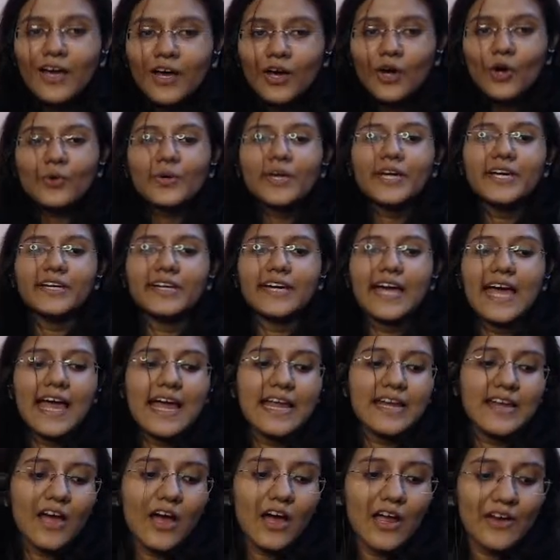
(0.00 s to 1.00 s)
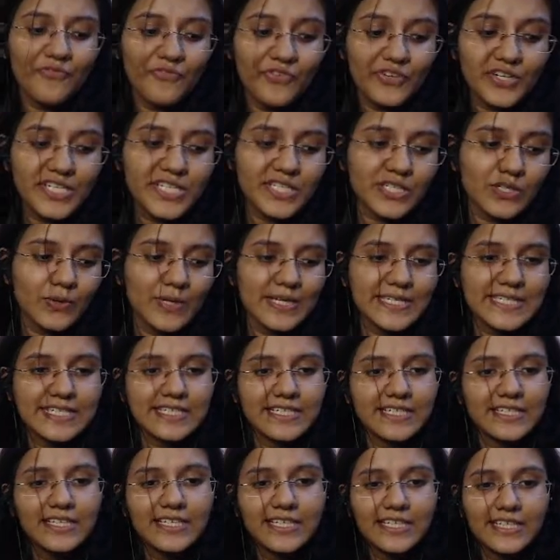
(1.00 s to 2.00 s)
Okay, and our first
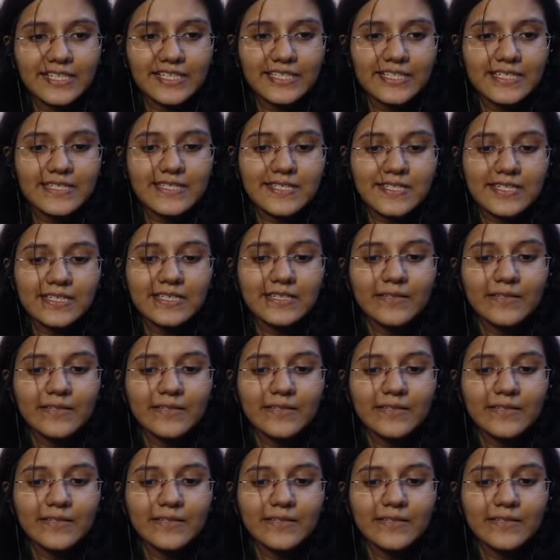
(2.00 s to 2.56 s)
question is...